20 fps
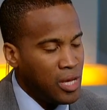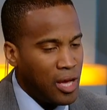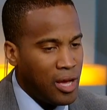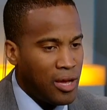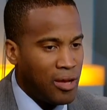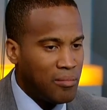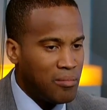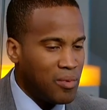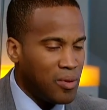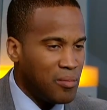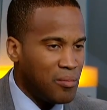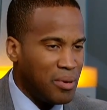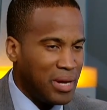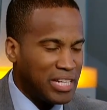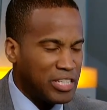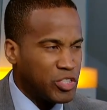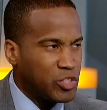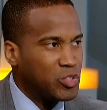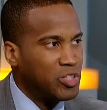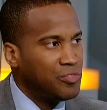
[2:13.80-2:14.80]

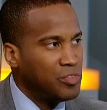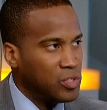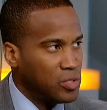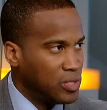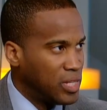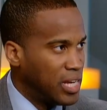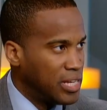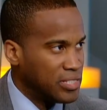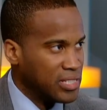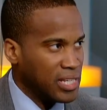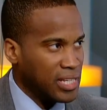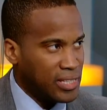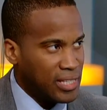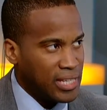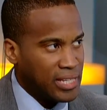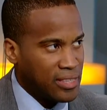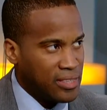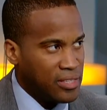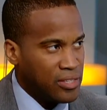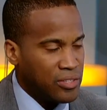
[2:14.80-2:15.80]
by trivializing it
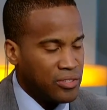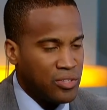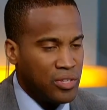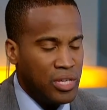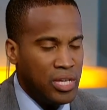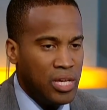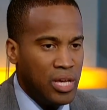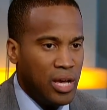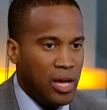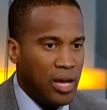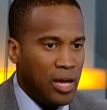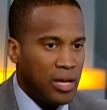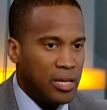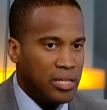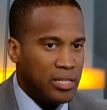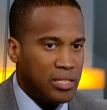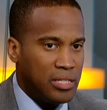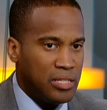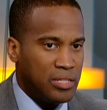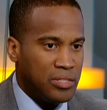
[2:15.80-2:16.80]
like this
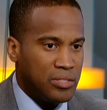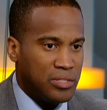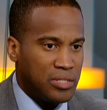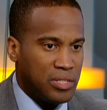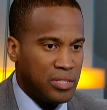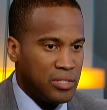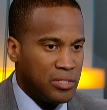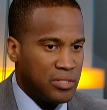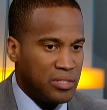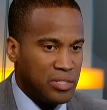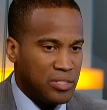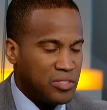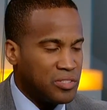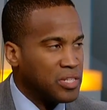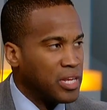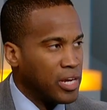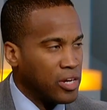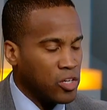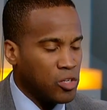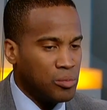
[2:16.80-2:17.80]
is
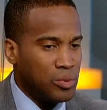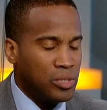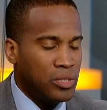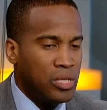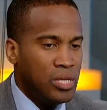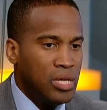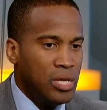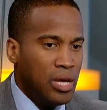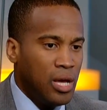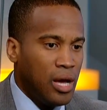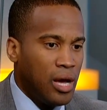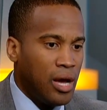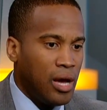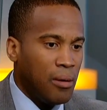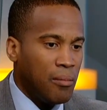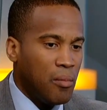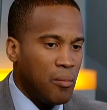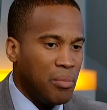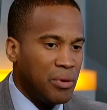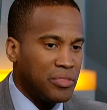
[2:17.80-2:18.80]
terrible.
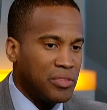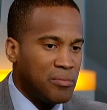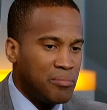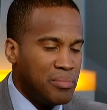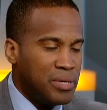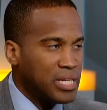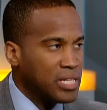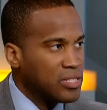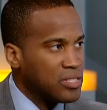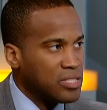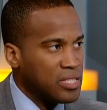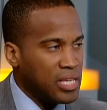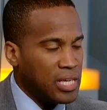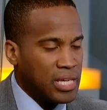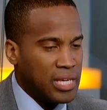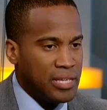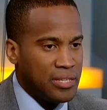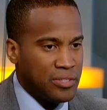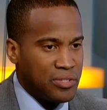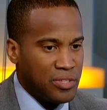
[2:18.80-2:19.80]
But the biggest
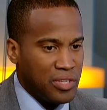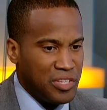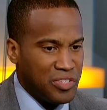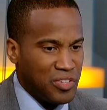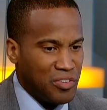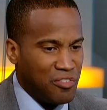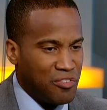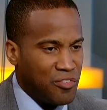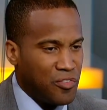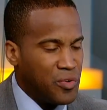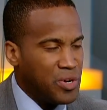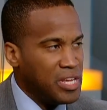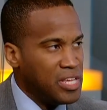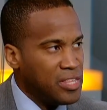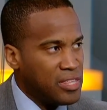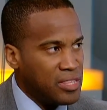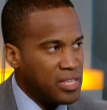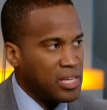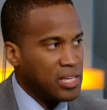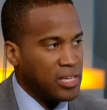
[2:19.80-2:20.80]
thing is a
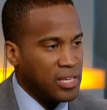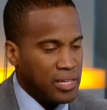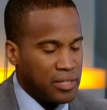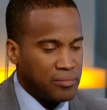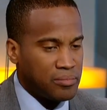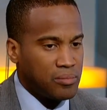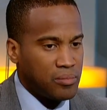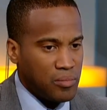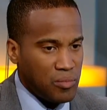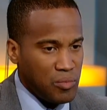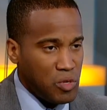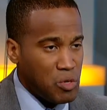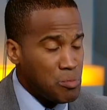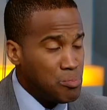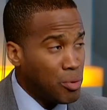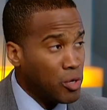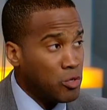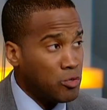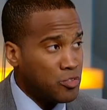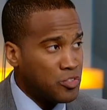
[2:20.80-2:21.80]
free-thinking
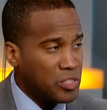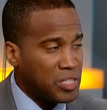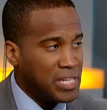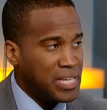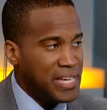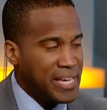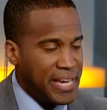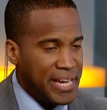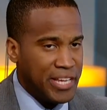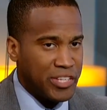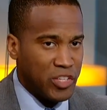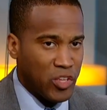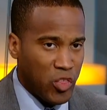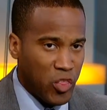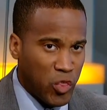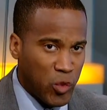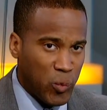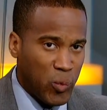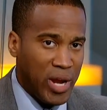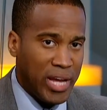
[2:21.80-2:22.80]
person is a
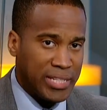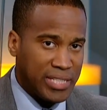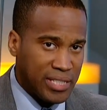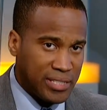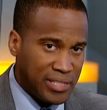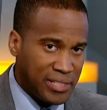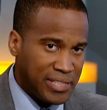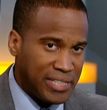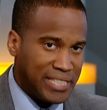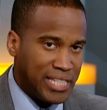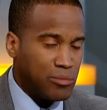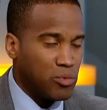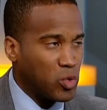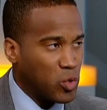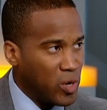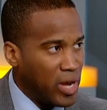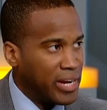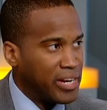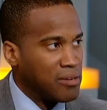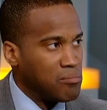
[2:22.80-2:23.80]
threat to the
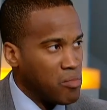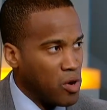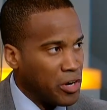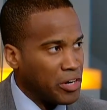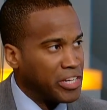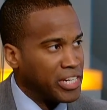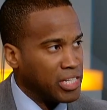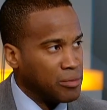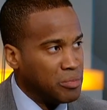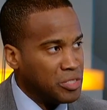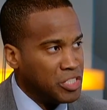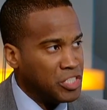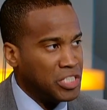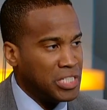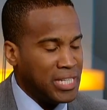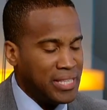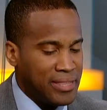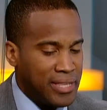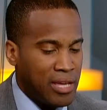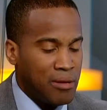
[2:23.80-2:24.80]
Democratic marketing
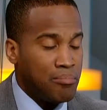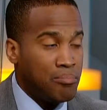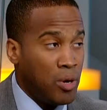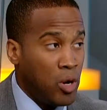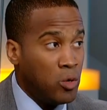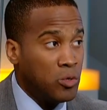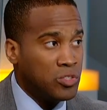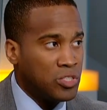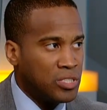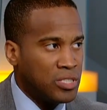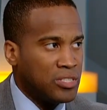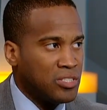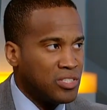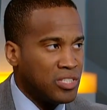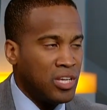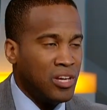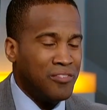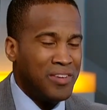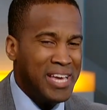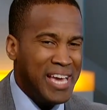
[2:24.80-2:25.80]
machine that poses
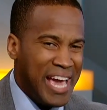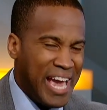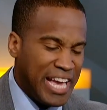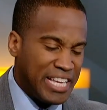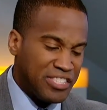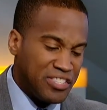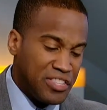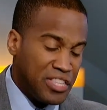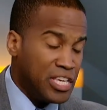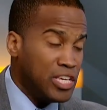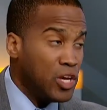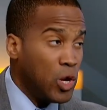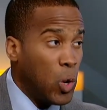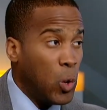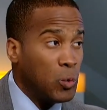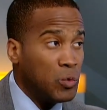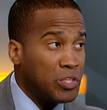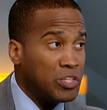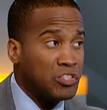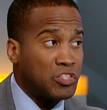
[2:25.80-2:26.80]
itself as the
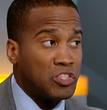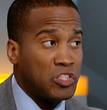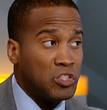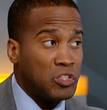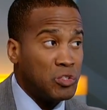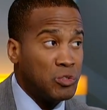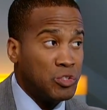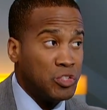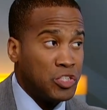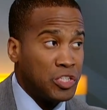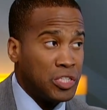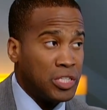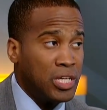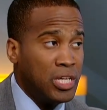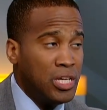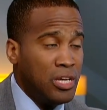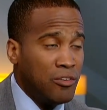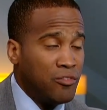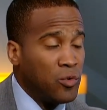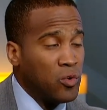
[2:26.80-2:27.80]
only solution
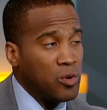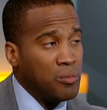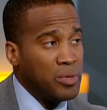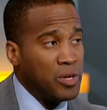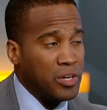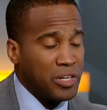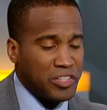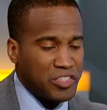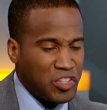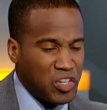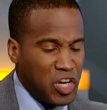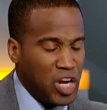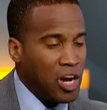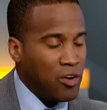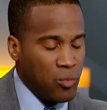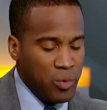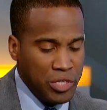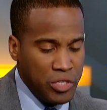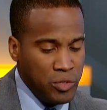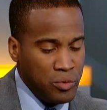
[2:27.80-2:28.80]
for America's.
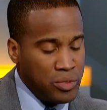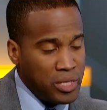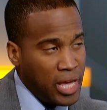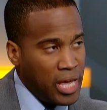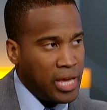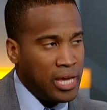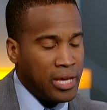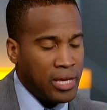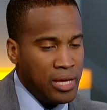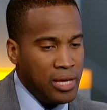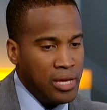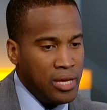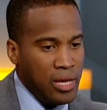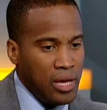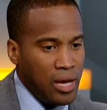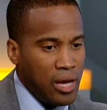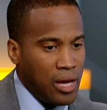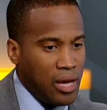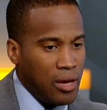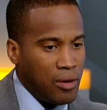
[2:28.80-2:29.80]
When you take
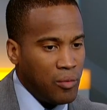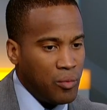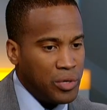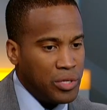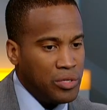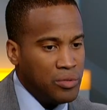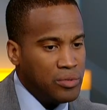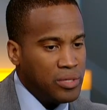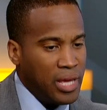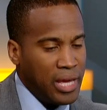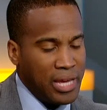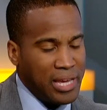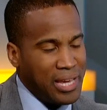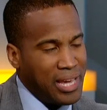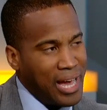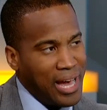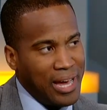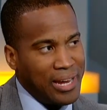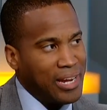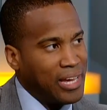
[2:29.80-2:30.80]

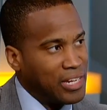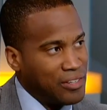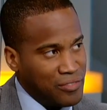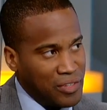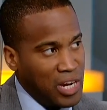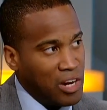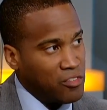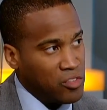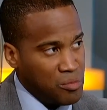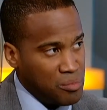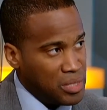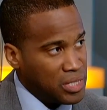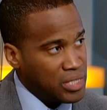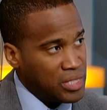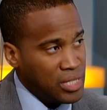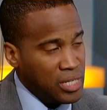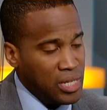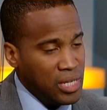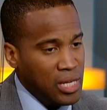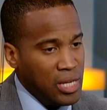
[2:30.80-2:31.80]
God out of
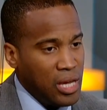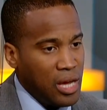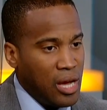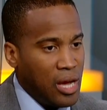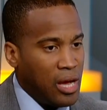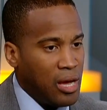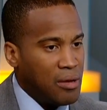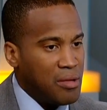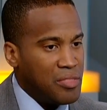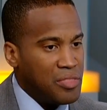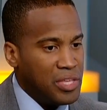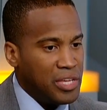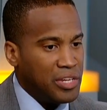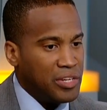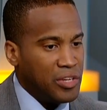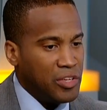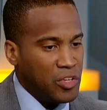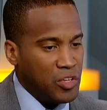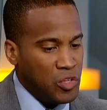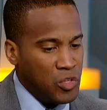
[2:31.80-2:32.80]
government,
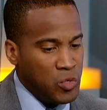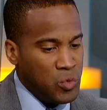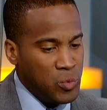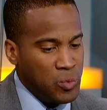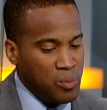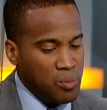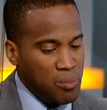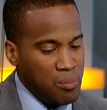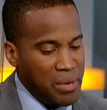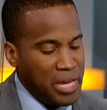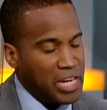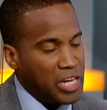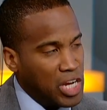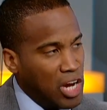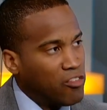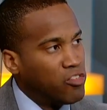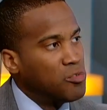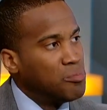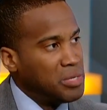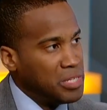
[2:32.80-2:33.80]
then you make
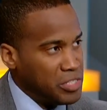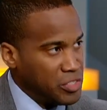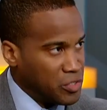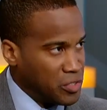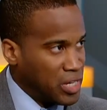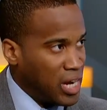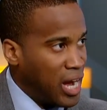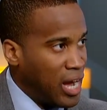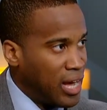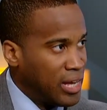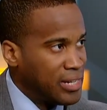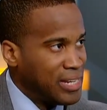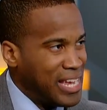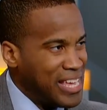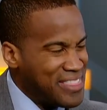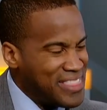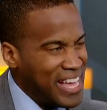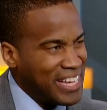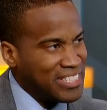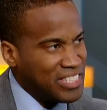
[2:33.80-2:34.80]
government your God.
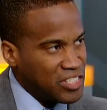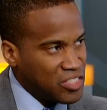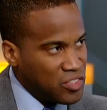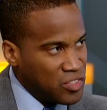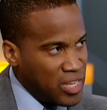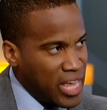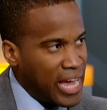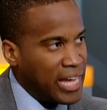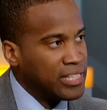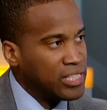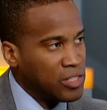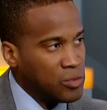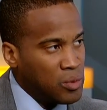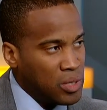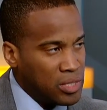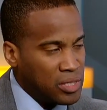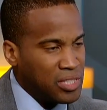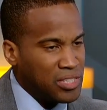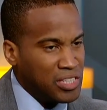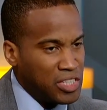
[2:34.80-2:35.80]
And that's exactly
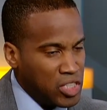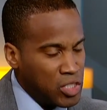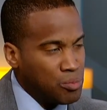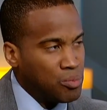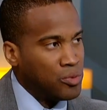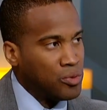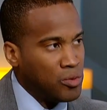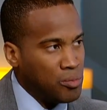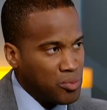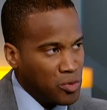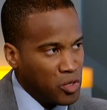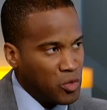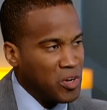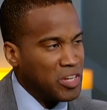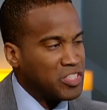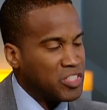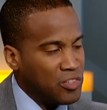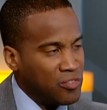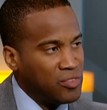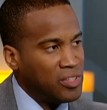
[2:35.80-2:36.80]
what the liberal
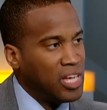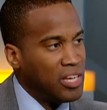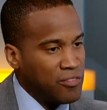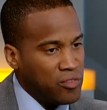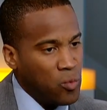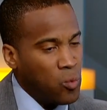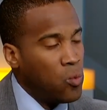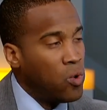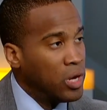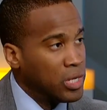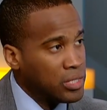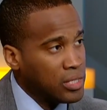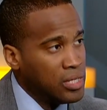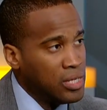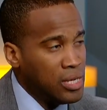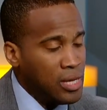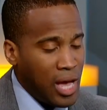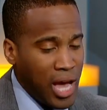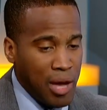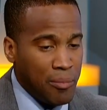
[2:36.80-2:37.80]
progressive left want.
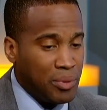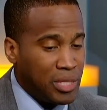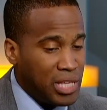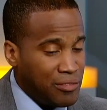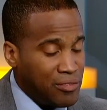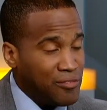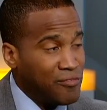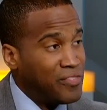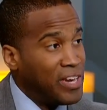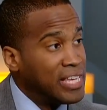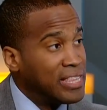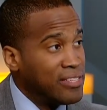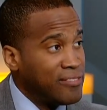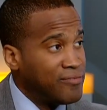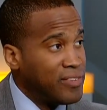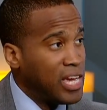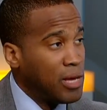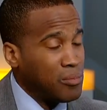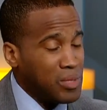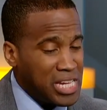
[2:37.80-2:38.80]
I believe in faith
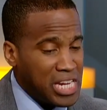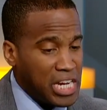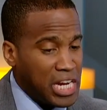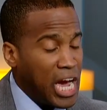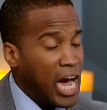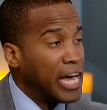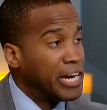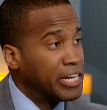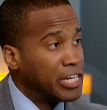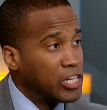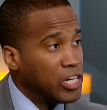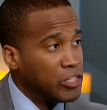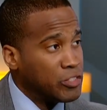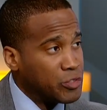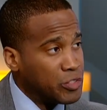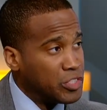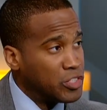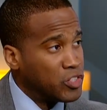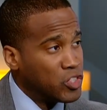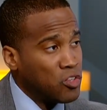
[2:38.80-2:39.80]
and family, God and
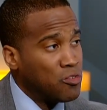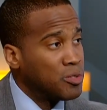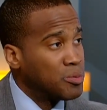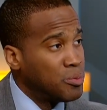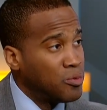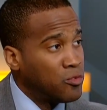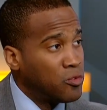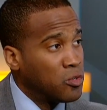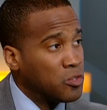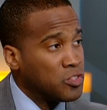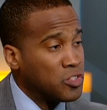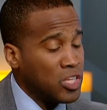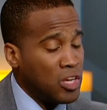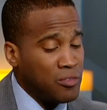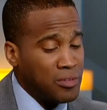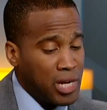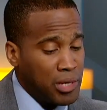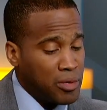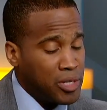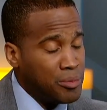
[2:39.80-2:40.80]
country, and service before
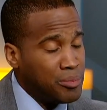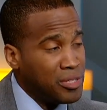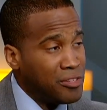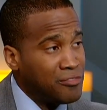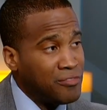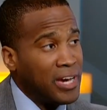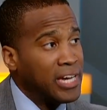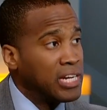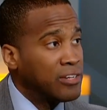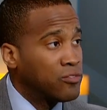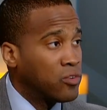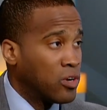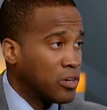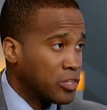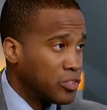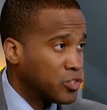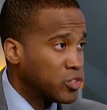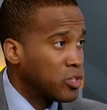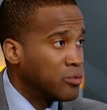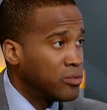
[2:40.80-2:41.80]
self. And I'm going to be fighting for our
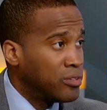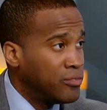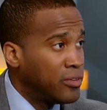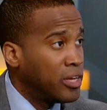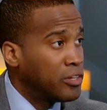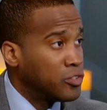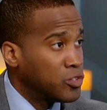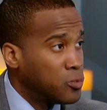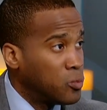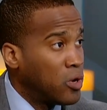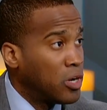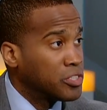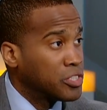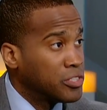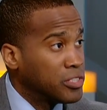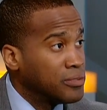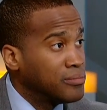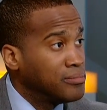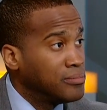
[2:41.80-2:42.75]
conservative values in Washington.